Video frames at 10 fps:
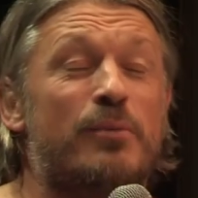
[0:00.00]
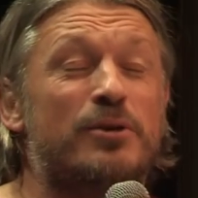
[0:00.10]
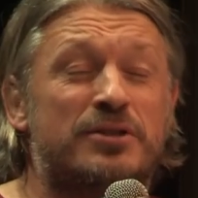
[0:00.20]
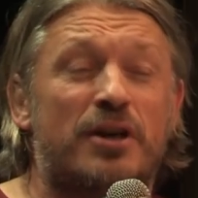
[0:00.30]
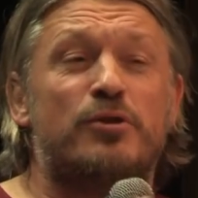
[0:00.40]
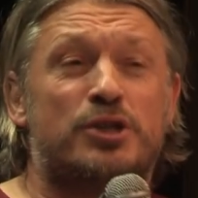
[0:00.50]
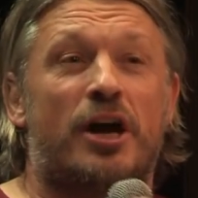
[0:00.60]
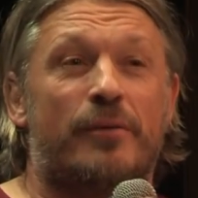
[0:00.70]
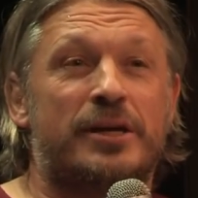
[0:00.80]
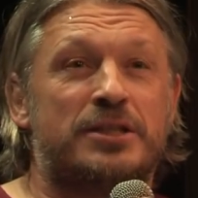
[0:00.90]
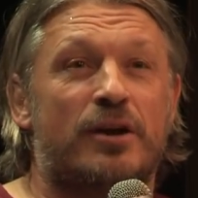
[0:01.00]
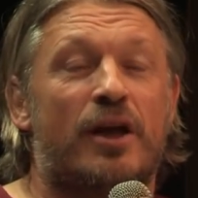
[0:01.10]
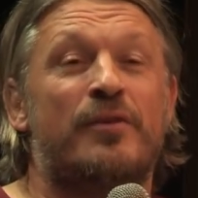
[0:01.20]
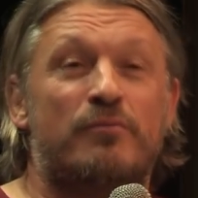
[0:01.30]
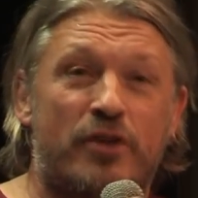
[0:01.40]
he was so charming and so
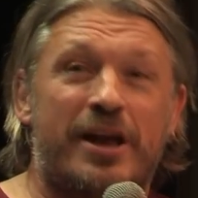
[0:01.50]
i I mean,